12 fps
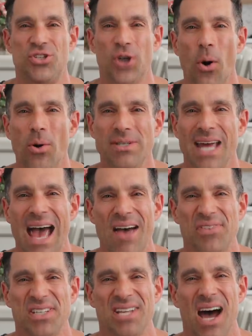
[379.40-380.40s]
Don't
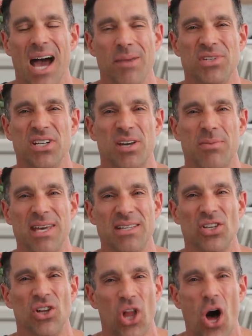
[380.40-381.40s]
have the time to
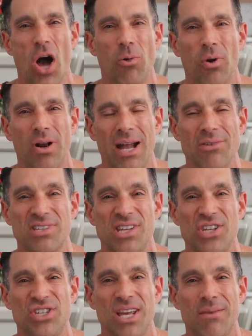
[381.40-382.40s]
commit to long workouts
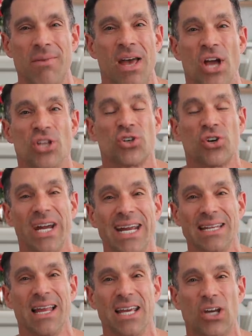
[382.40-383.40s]
in the gym?
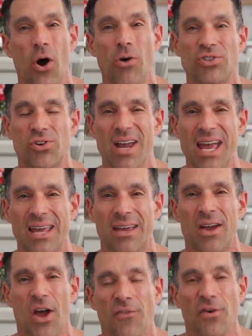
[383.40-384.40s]
Train like Coach
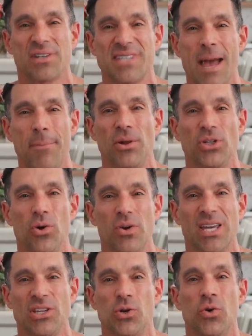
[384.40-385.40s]
Greg. For example, you
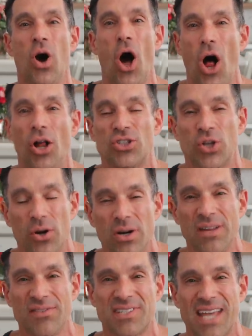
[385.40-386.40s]
can do
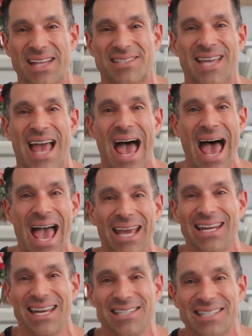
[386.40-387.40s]
alternative sets,
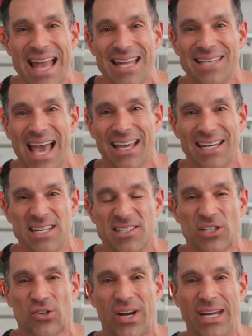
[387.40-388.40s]
agonist,
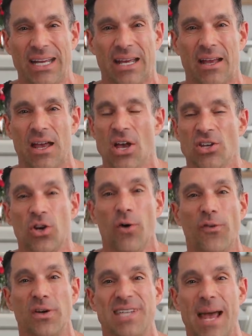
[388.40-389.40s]
antagonistic training. So
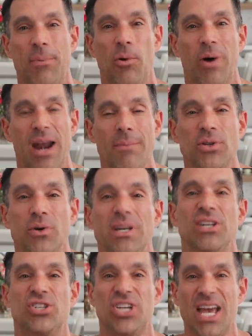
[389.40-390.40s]
for example, when I'm
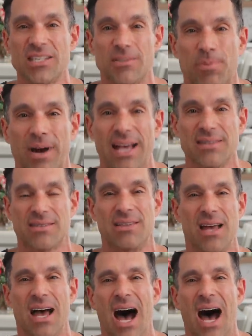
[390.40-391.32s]
doing a chest press,